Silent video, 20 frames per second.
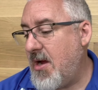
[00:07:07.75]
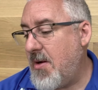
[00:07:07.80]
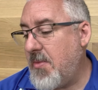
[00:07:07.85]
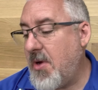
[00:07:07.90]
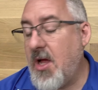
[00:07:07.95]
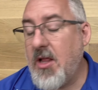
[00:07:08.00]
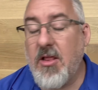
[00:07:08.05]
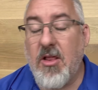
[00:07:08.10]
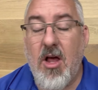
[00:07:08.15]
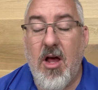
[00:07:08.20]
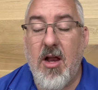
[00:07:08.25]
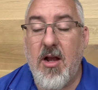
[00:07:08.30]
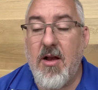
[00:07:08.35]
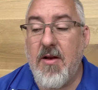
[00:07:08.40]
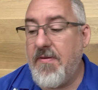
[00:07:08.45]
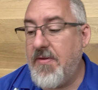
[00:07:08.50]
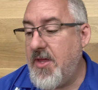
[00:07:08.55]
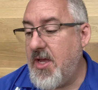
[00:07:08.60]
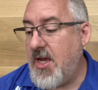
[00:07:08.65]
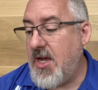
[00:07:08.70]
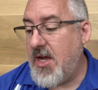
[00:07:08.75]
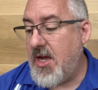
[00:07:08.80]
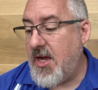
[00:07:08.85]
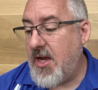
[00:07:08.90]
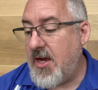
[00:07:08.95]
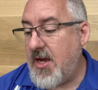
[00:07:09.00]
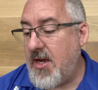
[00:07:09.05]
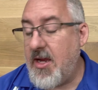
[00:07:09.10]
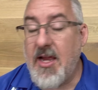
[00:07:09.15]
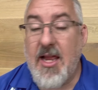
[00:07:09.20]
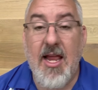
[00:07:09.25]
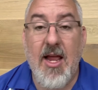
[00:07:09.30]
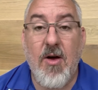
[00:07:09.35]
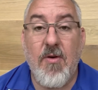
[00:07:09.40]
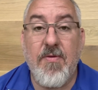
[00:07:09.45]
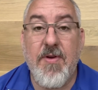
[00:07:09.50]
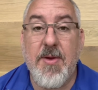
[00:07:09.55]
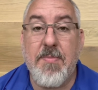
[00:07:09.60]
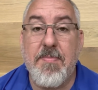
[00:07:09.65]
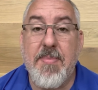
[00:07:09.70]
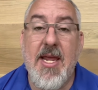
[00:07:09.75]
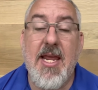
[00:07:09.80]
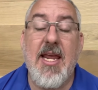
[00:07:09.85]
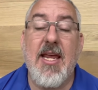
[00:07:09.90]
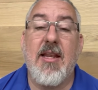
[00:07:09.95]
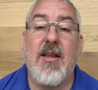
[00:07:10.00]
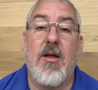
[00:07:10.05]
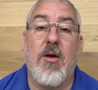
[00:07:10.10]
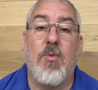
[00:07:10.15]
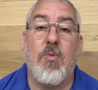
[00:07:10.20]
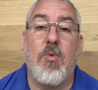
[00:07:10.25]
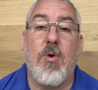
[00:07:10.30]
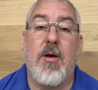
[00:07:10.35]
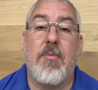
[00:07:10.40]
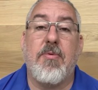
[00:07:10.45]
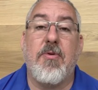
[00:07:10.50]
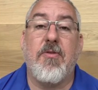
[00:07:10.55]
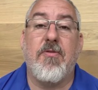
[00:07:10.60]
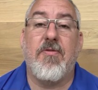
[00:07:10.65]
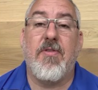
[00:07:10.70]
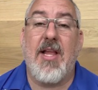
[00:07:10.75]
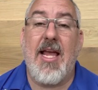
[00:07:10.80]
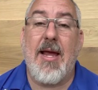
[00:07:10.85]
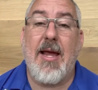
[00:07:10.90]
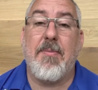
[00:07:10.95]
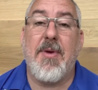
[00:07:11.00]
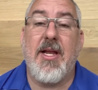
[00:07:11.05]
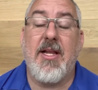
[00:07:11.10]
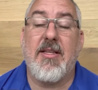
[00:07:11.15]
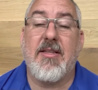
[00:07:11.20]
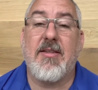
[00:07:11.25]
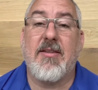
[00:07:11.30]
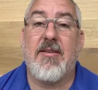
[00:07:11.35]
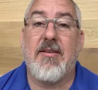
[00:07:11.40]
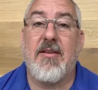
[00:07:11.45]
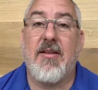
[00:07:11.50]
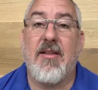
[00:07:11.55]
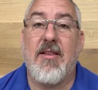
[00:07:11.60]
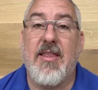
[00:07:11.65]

a lot of the LVP and the waterproof laminates